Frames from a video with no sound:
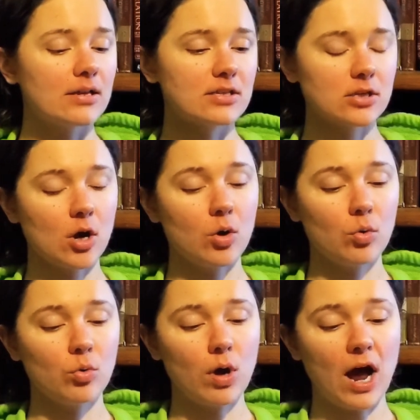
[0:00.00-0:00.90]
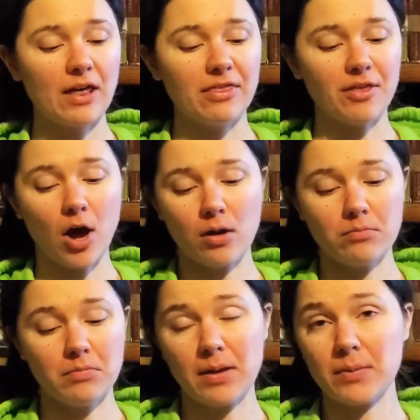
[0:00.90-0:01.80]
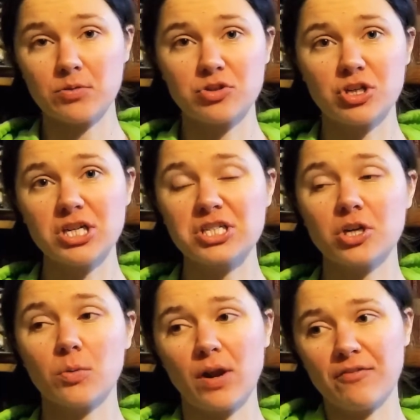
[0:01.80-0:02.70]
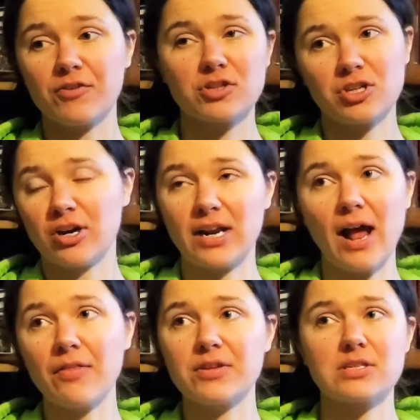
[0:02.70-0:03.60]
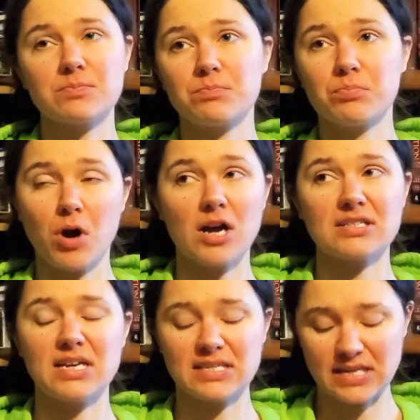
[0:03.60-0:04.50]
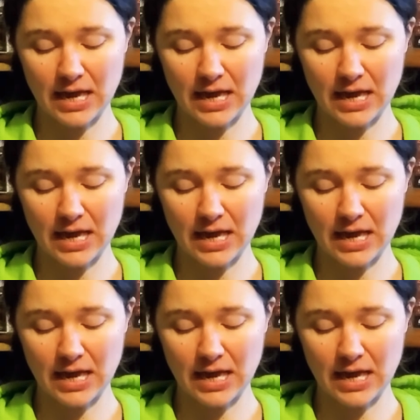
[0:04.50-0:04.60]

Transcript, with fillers: So I thought maybe it was traditional when I first started out this process.